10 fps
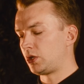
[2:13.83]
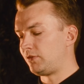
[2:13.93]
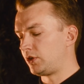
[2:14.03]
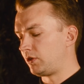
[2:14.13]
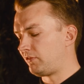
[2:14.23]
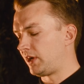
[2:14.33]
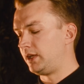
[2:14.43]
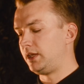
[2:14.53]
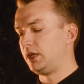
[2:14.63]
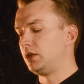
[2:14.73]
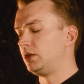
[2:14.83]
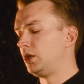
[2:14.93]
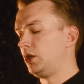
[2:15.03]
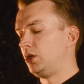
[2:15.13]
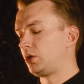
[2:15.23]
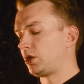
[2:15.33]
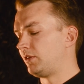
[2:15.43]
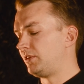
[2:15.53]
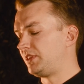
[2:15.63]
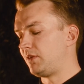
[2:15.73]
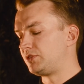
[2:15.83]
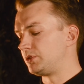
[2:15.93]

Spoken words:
can offer good funding, who can offer dev